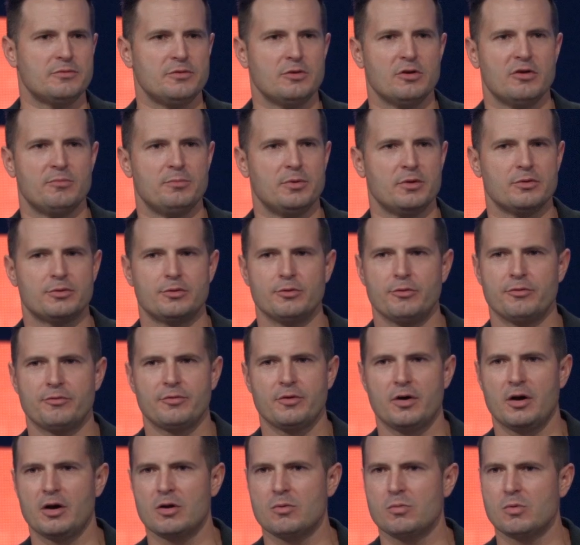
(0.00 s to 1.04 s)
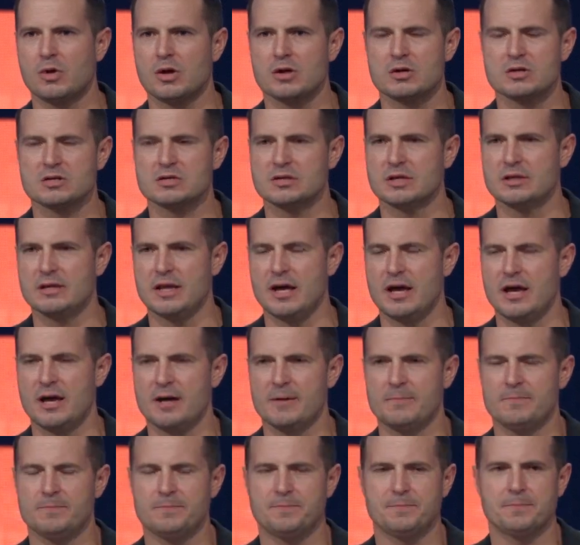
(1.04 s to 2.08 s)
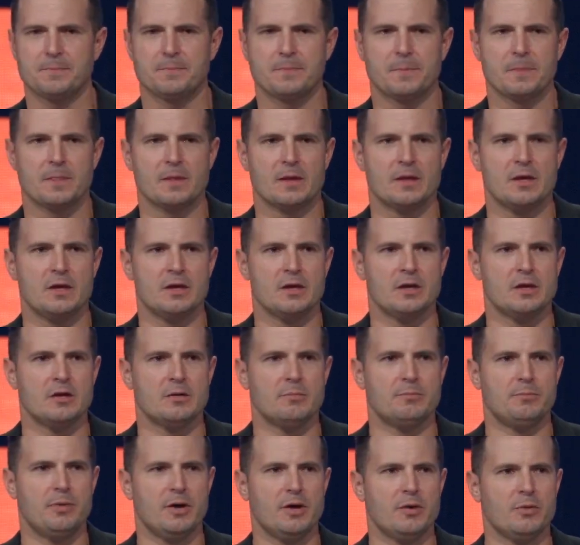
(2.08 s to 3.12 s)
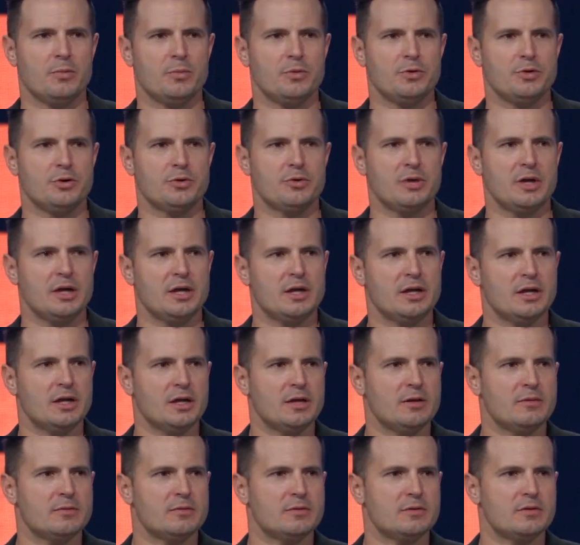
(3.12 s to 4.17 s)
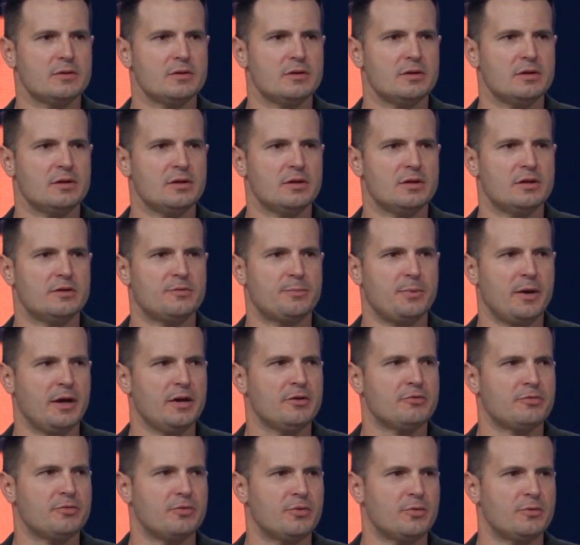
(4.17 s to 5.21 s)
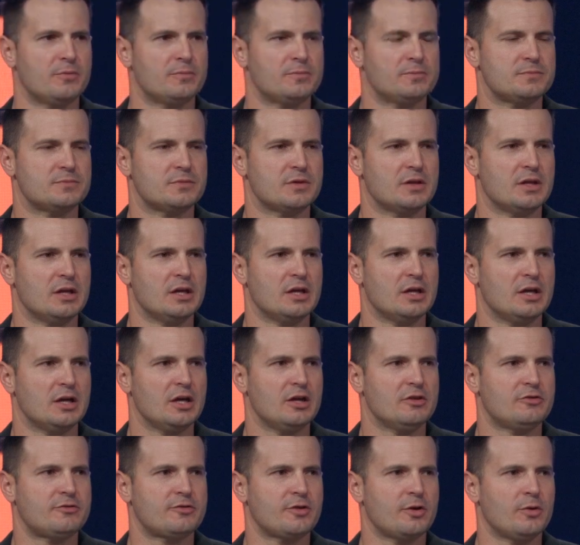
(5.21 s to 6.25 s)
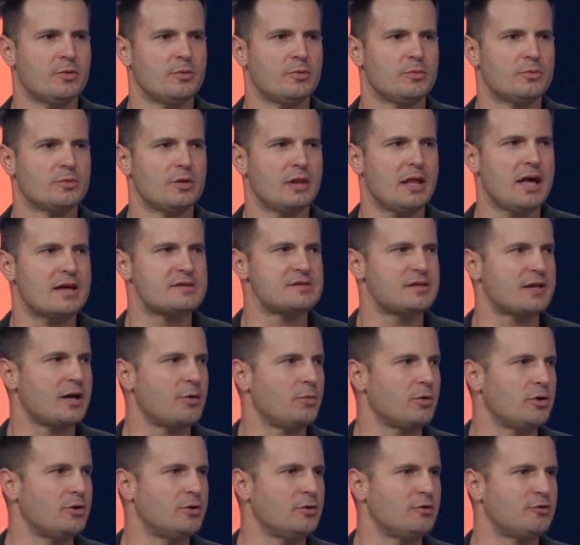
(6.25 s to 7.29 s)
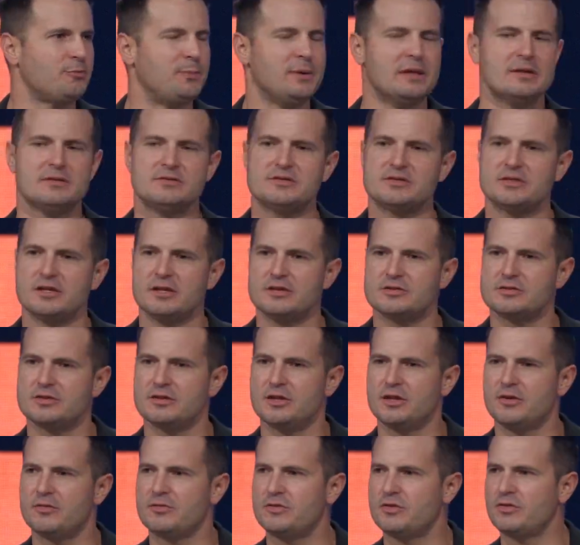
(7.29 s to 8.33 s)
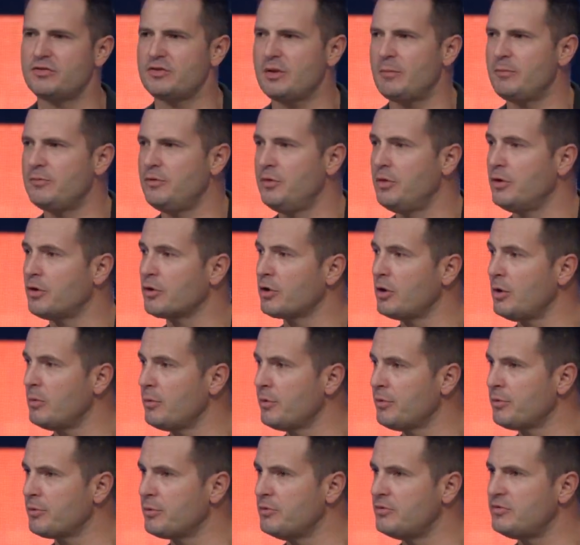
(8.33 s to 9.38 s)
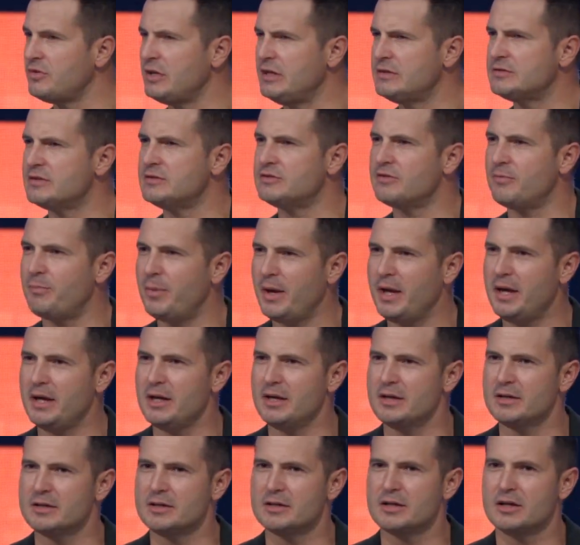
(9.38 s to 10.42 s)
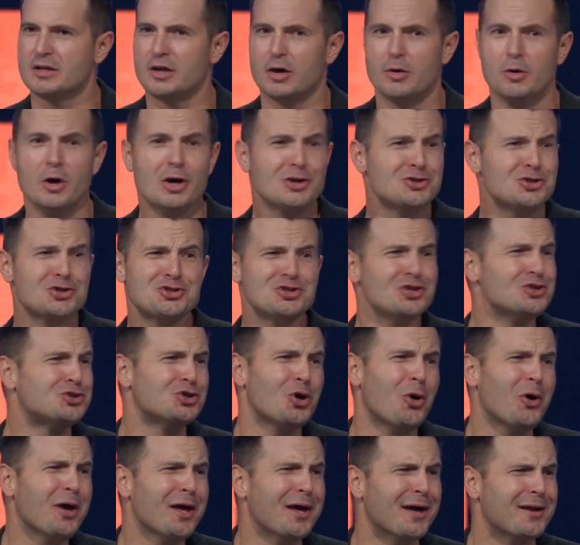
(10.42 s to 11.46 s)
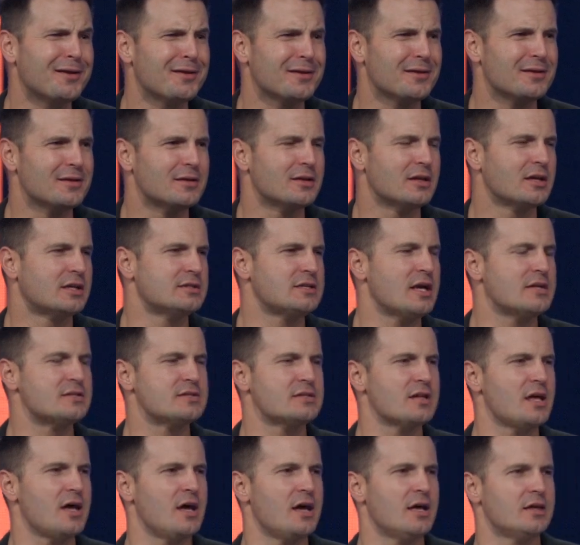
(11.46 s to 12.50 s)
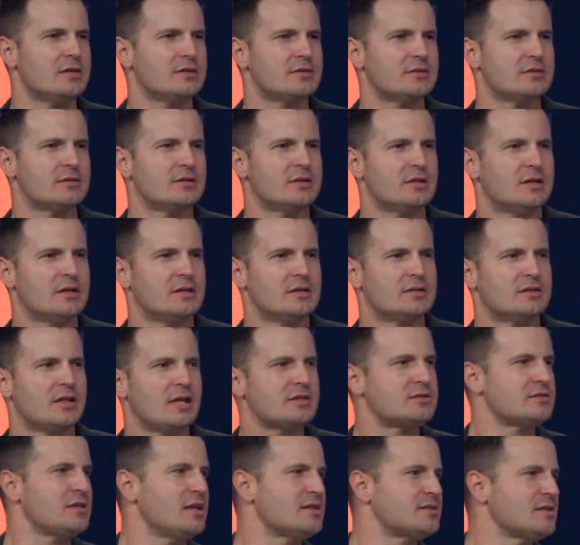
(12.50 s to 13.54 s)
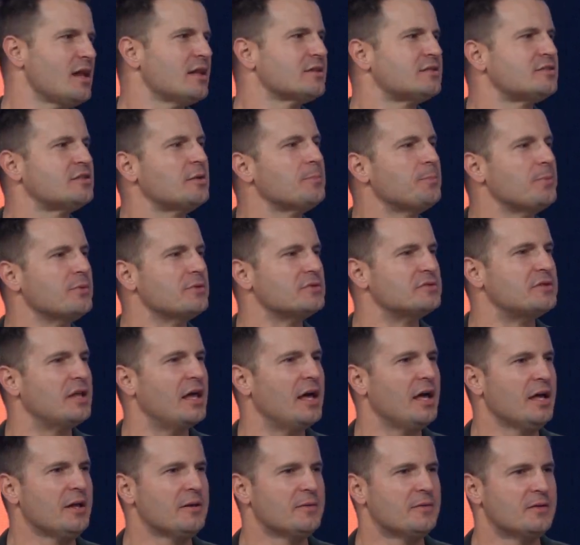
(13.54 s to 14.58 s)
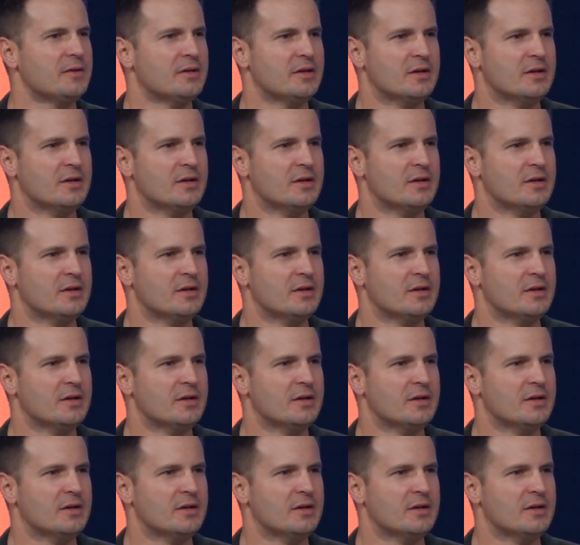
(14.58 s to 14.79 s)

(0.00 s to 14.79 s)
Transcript: of you have been through far worse than that. But when you're in it, it's painful. And so the last thing I want to do is be insensitive to some of you that are going through seasons of pain and go, just enjoy it. Because it's not as simple as that.